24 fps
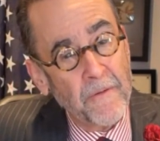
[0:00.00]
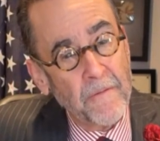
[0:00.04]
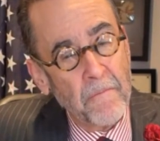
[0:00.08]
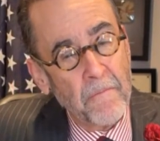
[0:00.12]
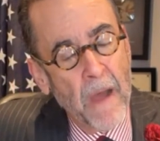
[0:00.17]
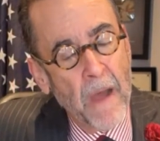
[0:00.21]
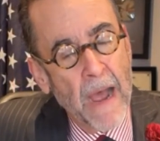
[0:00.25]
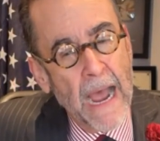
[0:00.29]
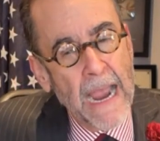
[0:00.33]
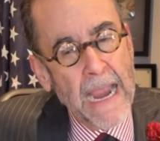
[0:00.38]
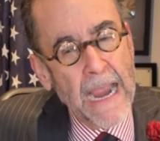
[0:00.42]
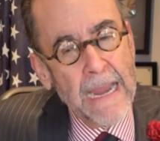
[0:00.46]

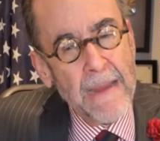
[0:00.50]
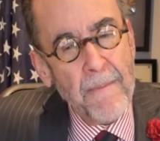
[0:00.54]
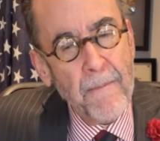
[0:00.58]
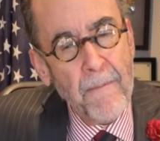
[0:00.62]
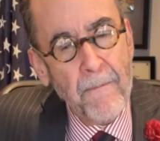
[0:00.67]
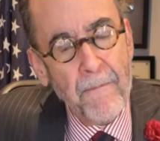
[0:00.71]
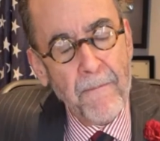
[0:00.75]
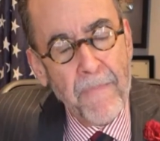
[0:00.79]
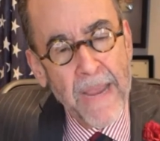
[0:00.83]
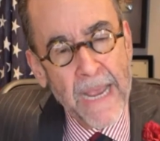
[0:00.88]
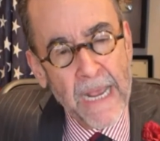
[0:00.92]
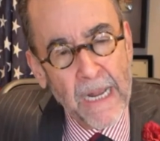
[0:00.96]

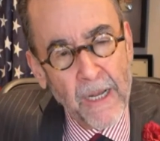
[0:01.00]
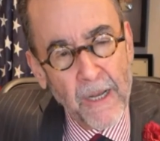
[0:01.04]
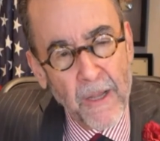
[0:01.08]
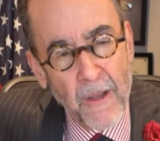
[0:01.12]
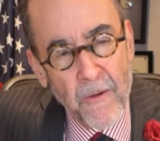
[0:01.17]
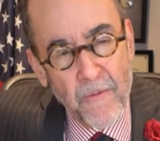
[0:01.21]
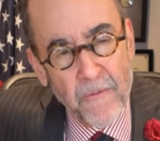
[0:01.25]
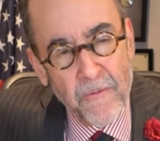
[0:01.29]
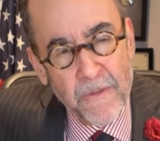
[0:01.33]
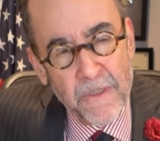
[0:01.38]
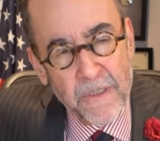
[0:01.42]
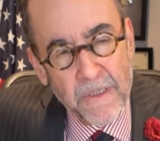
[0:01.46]

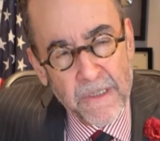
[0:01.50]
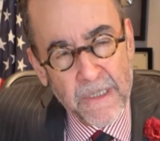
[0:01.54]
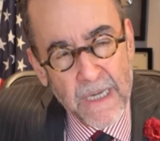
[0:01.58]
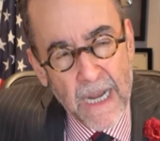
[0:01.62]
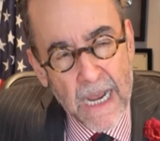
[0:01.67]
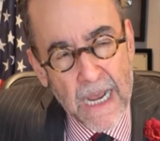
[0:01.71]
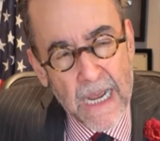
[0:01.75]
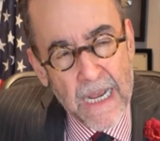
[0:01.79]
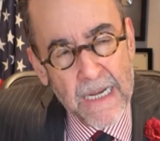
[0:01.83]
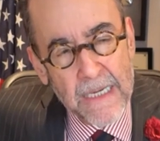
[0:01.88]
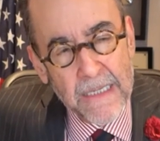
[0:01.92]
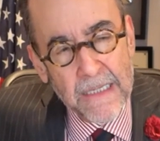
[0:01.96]

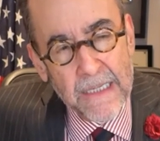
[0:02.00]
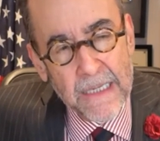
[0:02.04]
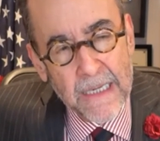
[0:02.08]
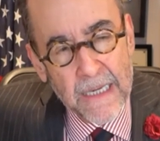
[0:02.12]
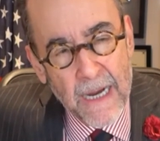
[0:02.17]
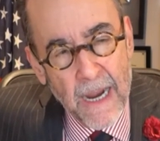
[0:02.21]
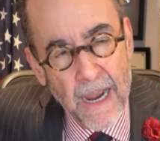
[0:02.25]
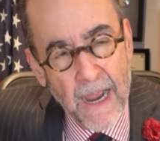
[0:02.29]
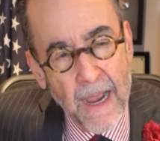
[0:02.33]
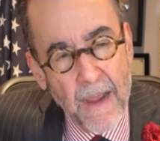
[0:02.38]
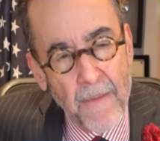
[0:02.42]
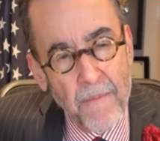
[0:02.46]

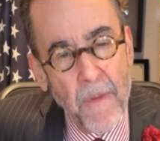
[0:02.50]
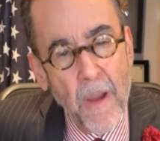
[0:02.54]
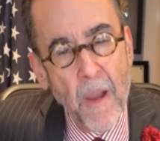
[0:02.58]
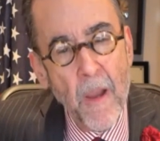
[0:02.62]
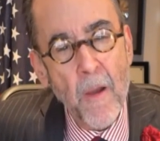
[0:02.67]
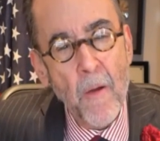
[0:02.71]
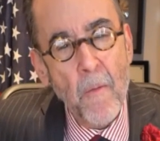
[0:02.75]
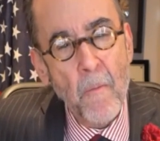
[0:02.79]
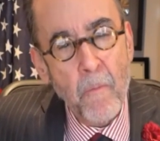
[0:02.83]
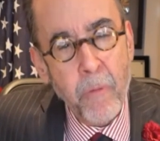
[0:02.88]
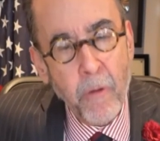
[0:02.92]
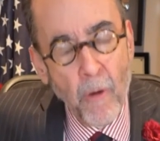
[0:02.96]
MyPillow.com,
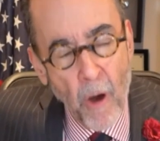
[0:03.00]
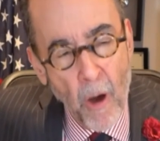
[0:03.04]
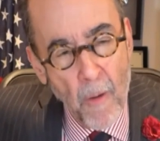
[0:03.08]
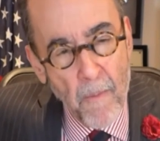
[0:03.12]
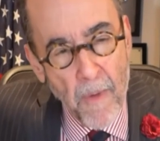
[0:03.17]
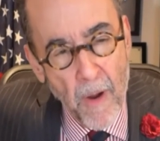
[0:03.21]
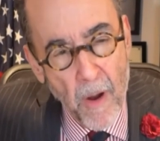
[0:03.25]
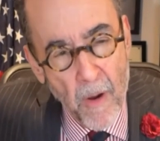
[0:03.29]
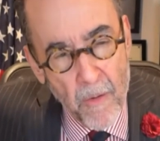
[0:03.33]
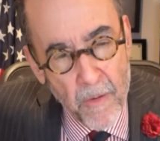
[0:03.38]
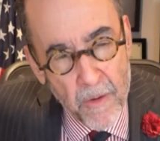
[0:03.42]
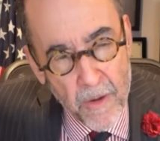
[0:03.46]

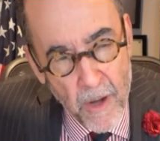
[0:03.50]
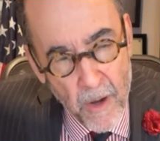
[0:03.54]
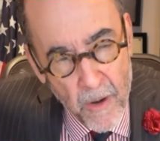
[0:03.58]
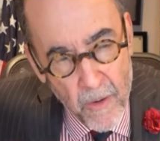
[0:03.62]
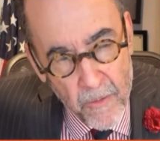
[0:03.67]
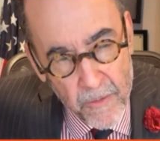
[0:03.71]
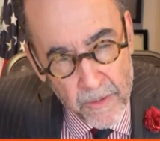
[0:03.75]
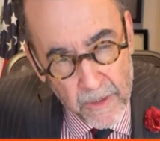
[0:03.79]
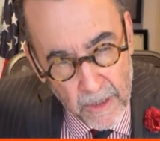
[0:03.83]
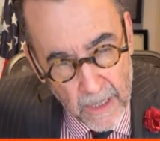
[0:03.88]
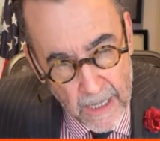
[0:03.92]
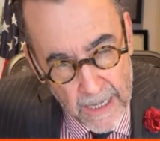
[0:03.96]
promo
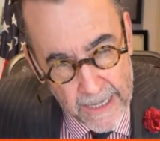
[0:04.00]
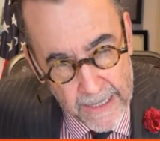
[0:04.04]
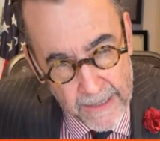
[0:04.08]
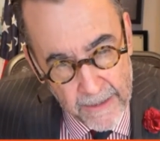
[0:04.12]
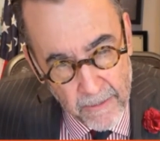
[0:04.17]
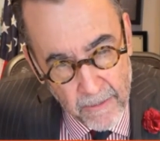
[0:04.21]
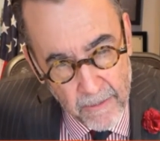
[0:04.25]
code Lionel,